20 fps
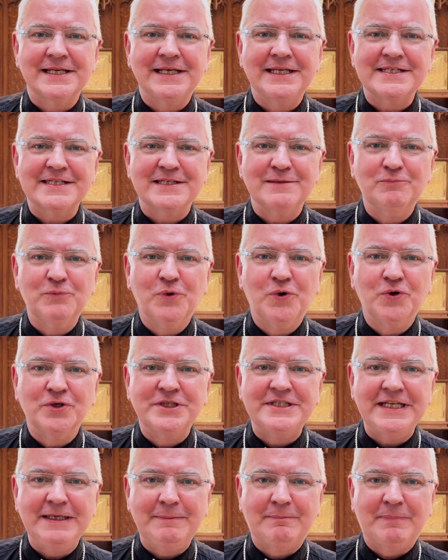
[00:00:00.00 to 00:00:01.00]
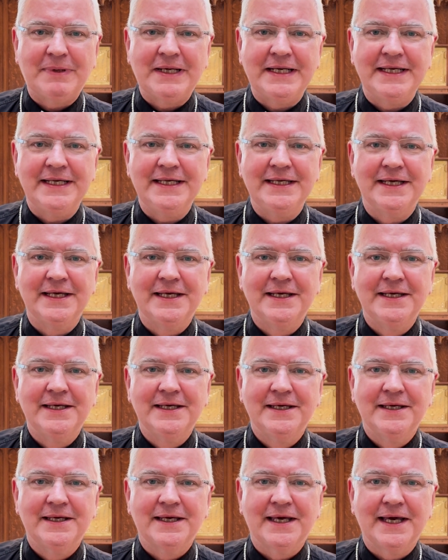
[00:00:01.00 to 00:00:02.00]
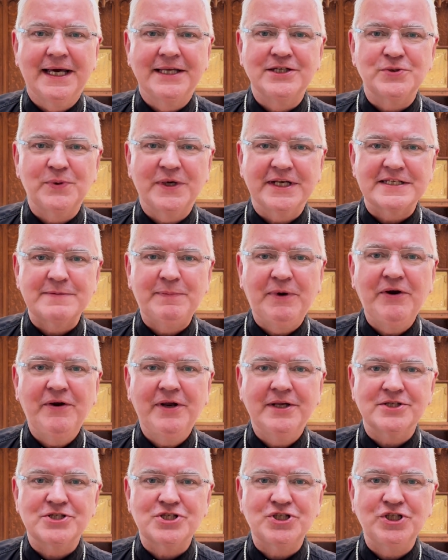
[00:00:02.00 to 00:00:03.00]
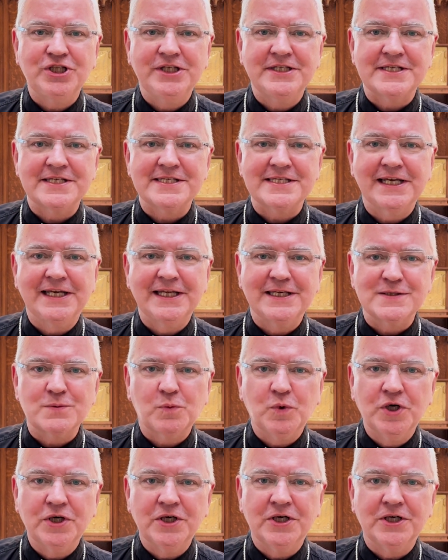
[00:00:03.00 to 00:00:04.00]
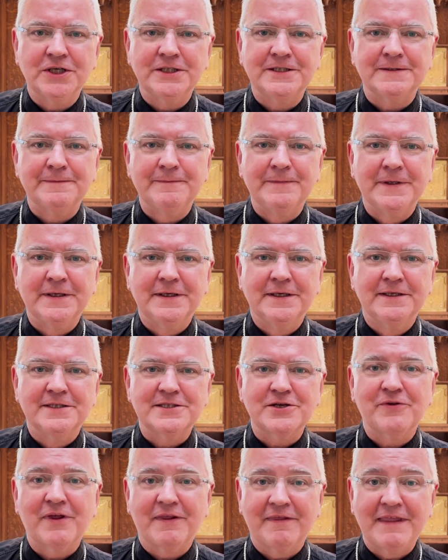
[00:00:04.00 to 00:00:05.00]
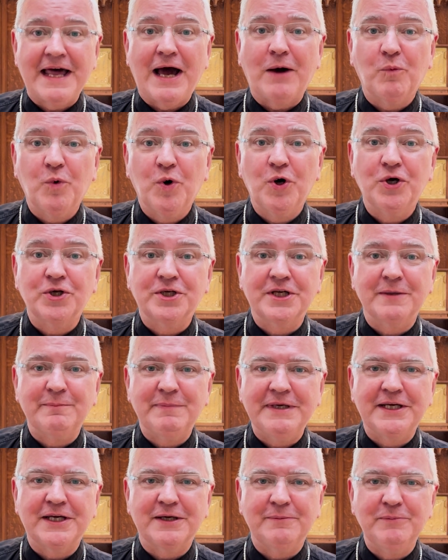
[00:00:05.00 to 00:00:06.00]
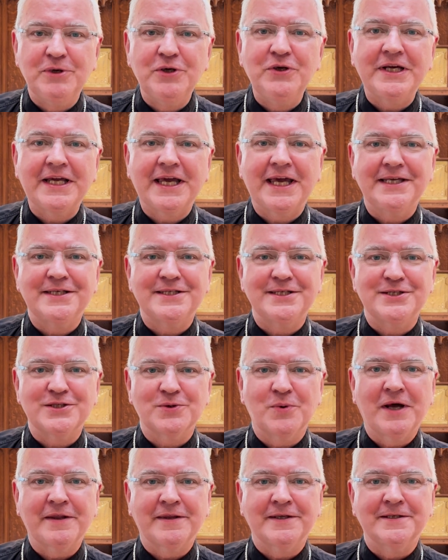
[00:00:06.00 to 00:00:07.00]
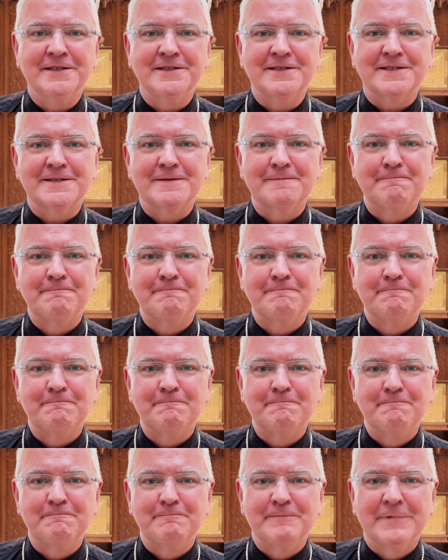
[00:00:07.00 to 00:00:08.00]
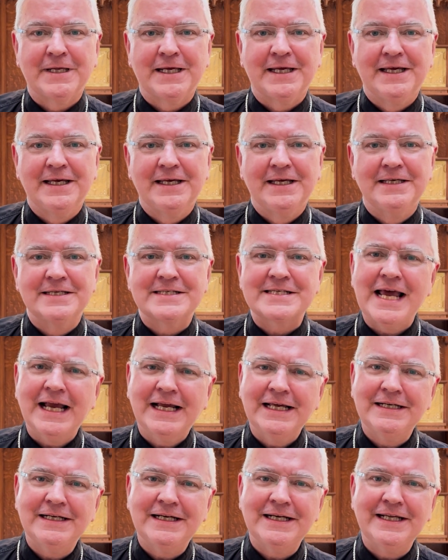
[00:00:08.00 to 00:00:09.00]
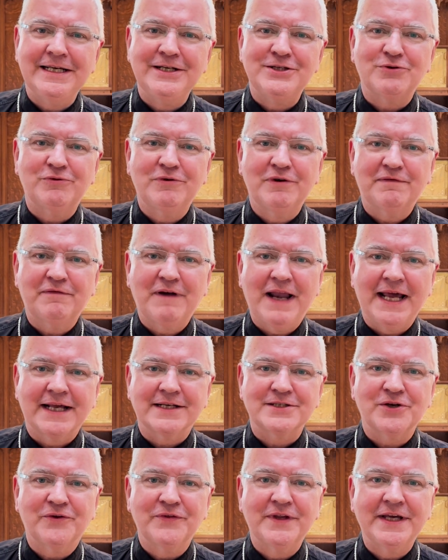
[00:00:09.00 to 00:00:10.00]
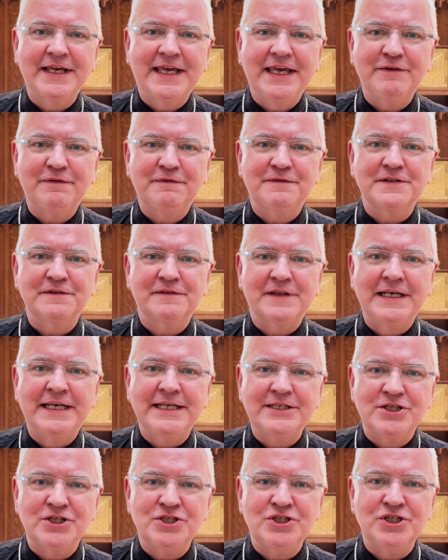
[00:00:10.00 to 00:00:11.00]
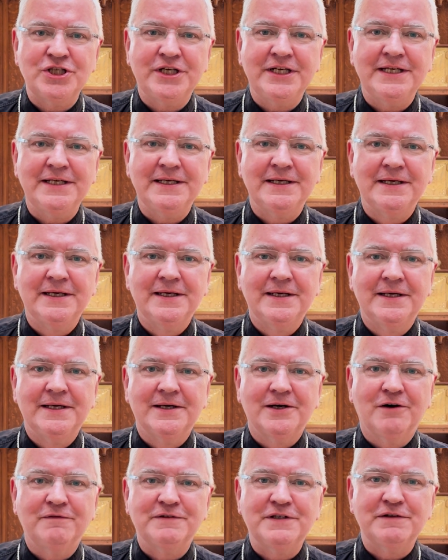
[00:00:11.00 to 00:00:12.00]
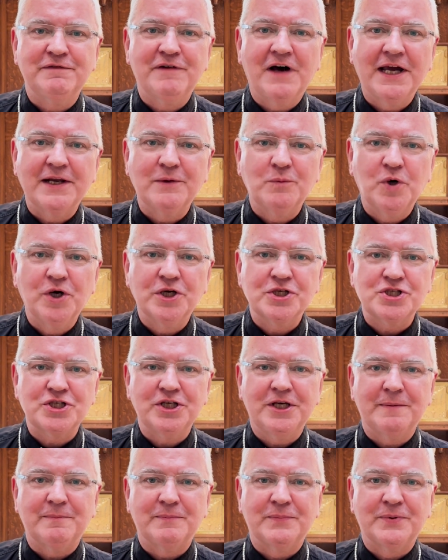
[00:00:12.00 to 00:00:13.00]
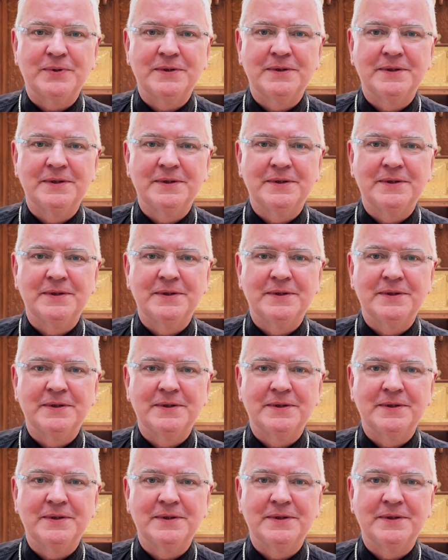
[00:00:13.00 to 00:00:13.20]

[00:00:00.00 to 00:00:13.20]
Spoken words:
listen more deeply and to experience Jesus in his Word so that that Word can be communicated to others? Secondly, to reflect on the gift of the liturgy of divine worship